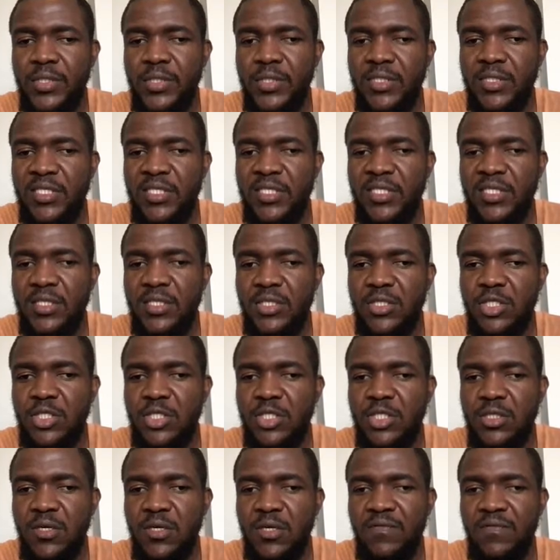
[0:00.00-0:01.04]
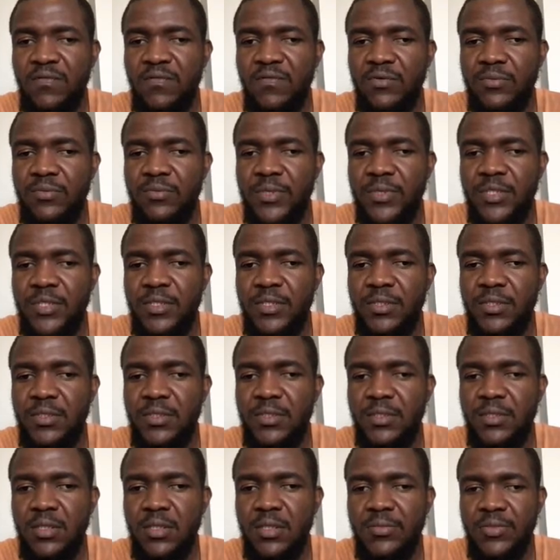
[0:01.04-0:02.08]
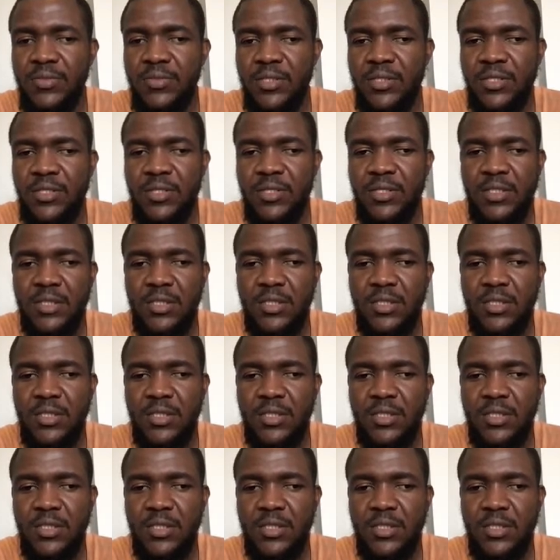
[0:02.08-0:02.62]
the execution environment image.